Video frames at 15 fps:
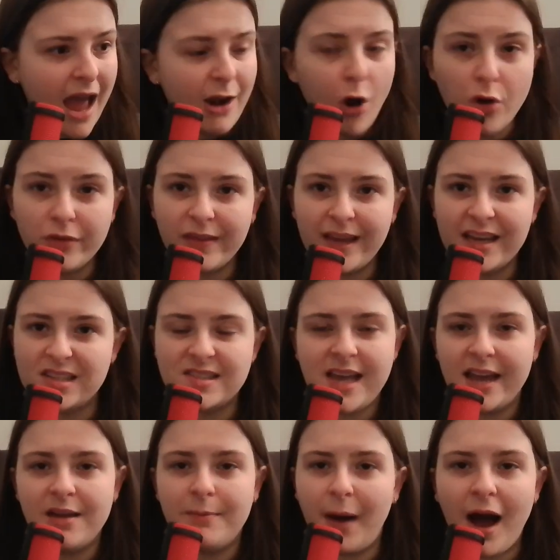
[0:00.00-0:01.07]
And only a
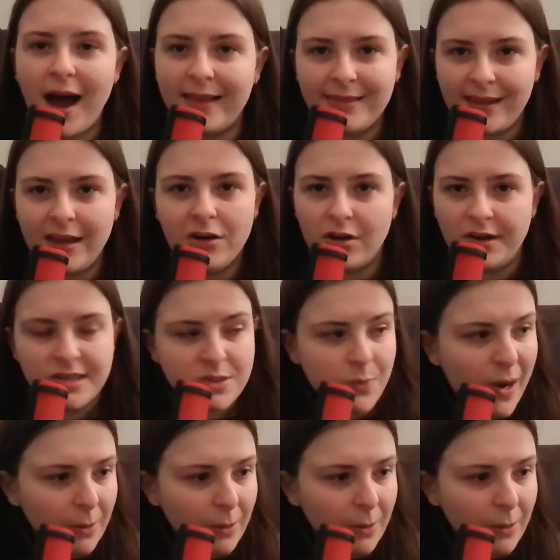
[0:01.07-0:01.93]
second behind Leah as